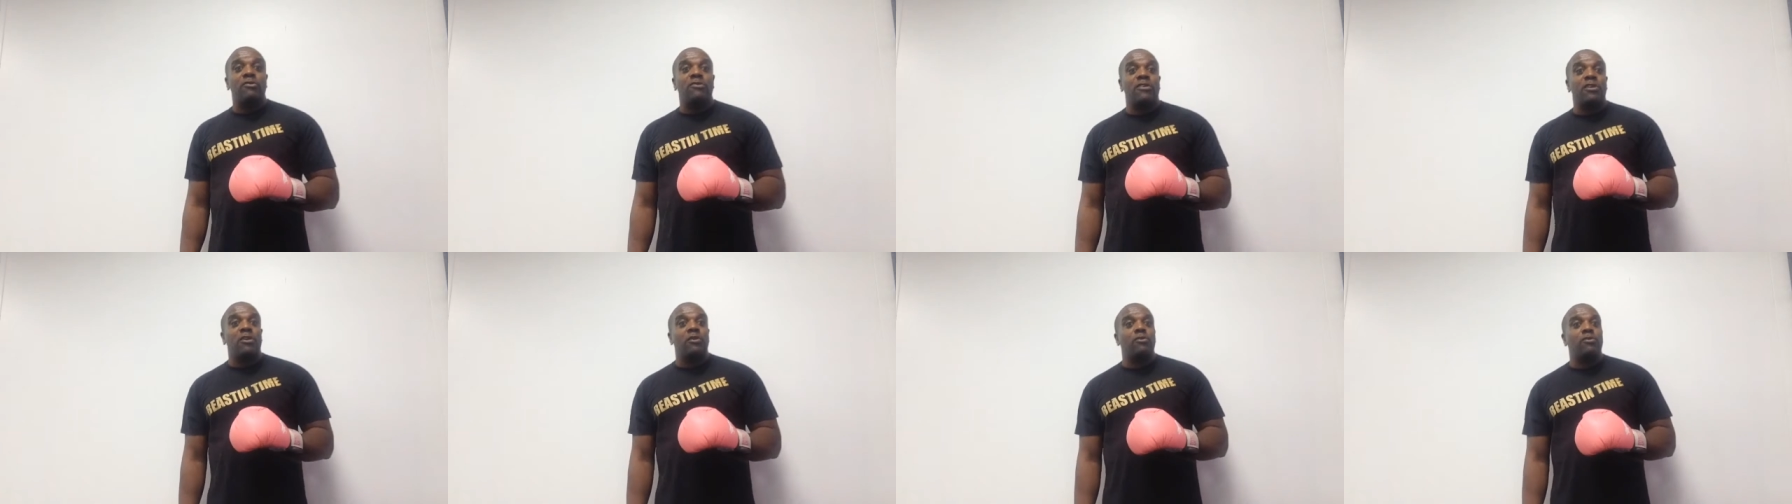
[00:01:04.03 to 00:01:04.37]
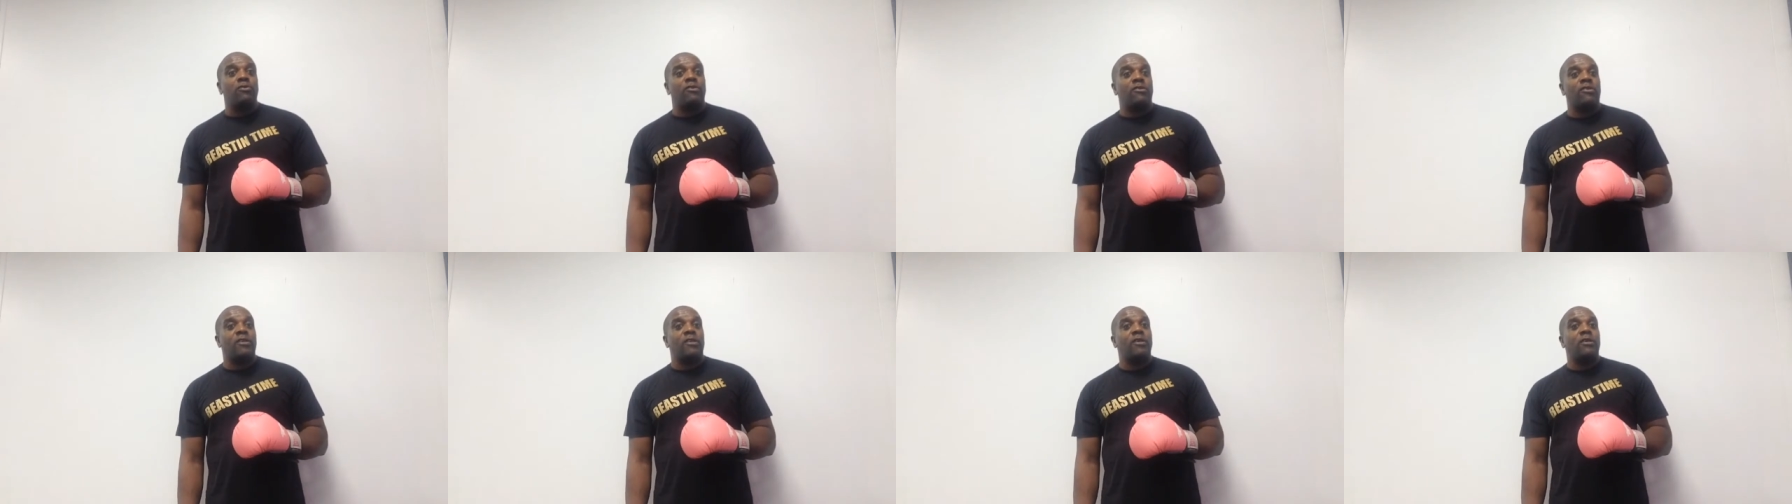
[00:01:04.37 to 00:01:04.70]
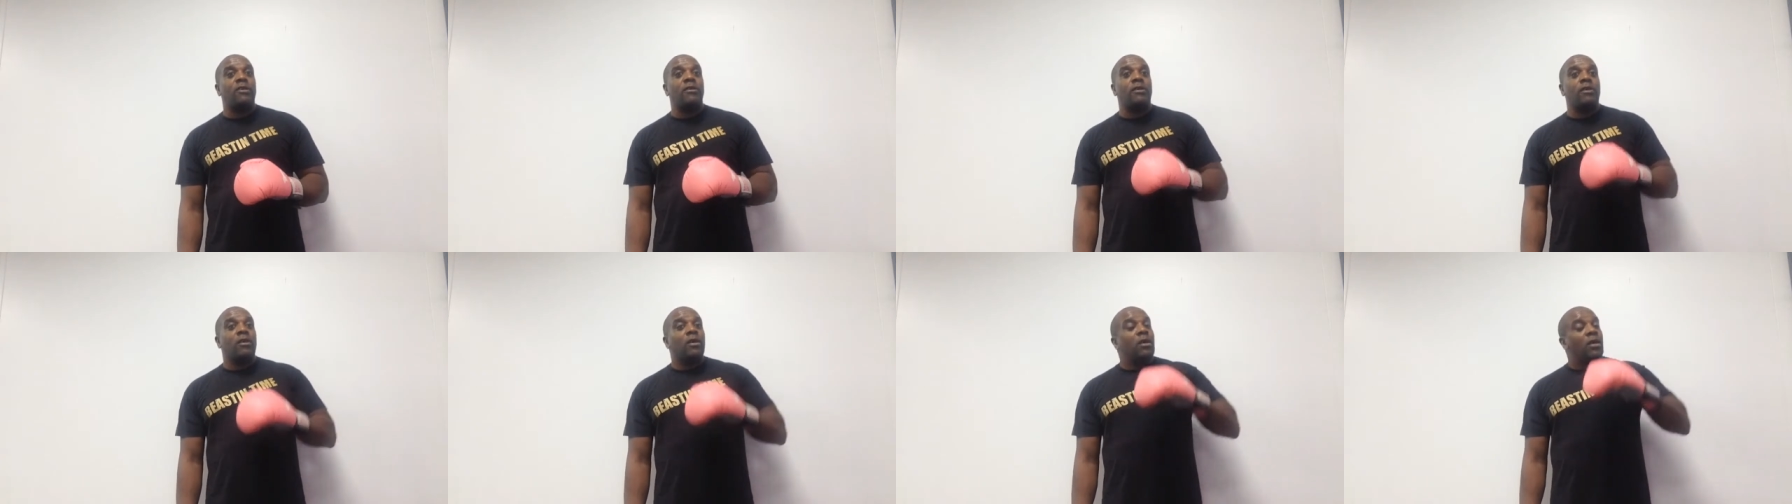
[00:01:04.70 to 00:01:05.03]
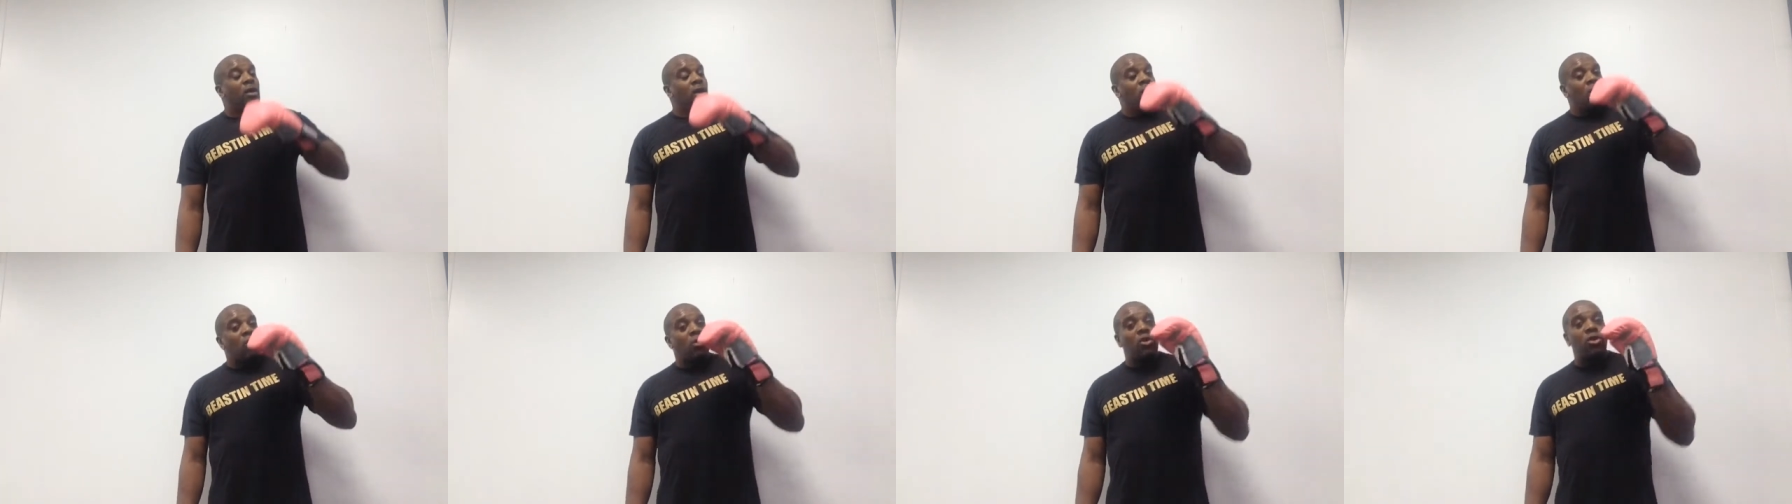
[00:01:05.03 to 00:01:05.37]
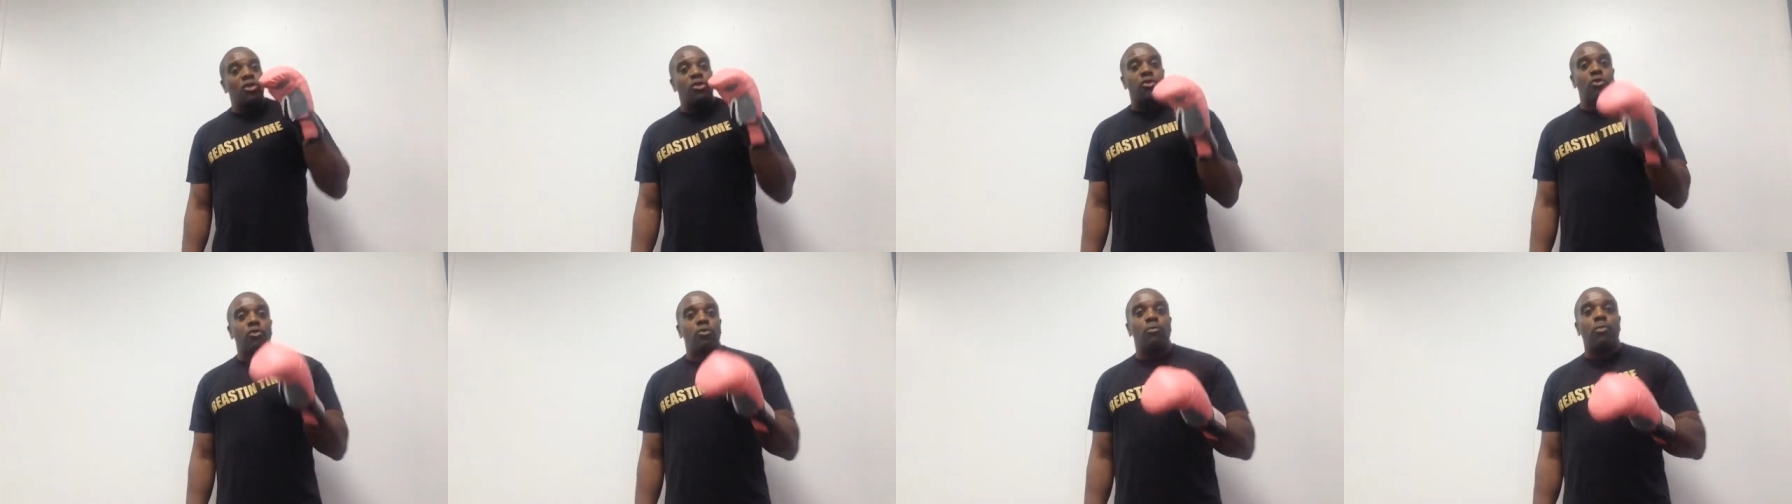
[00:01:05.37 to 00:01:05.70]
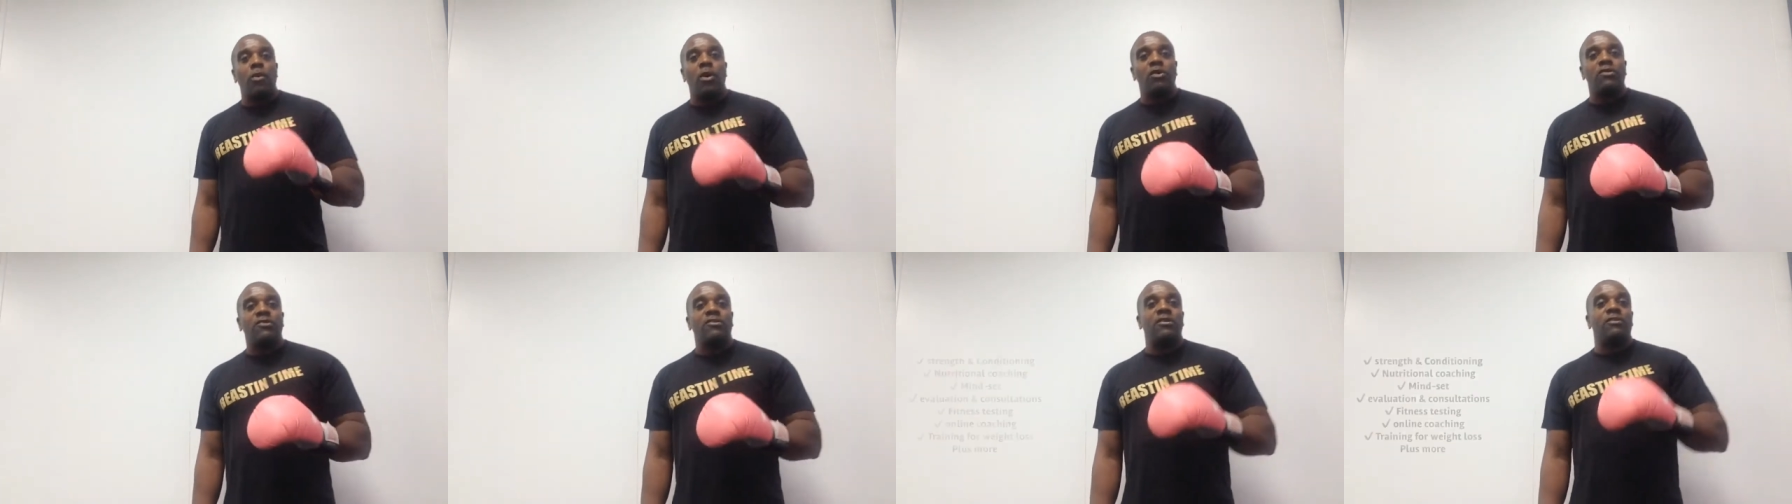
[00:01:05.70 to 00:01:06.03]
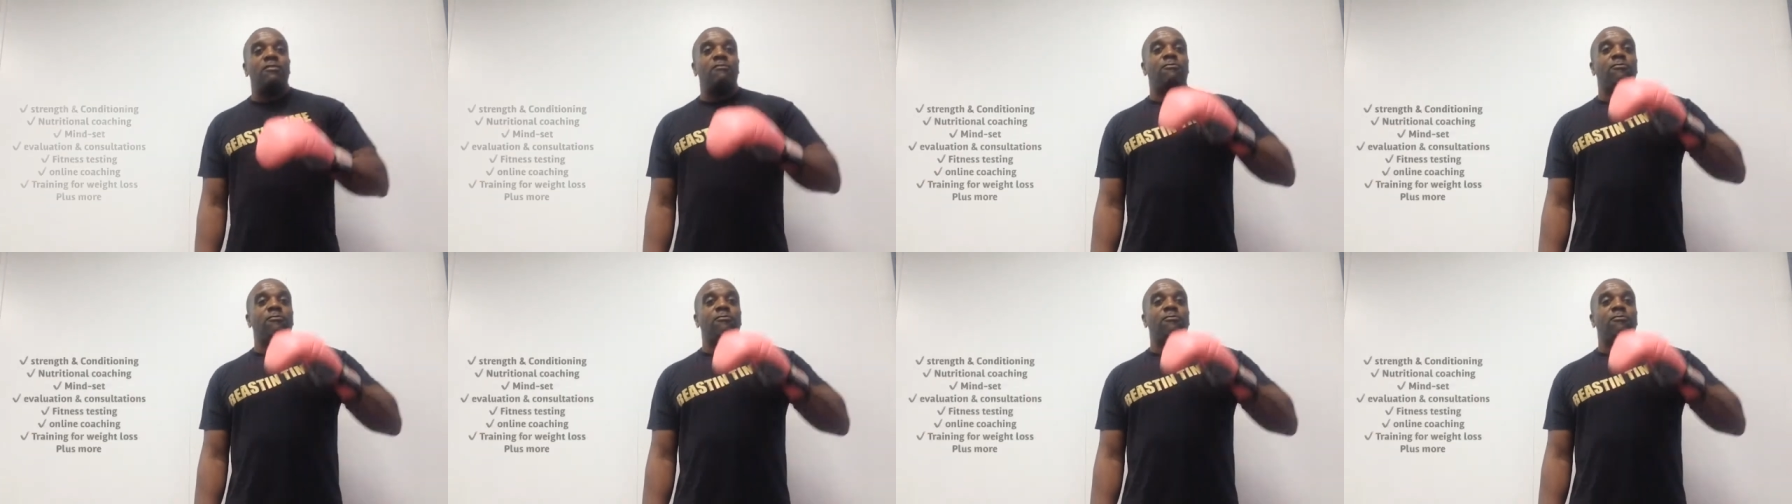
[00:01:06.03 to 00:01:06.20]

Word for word: skills, want to do boxing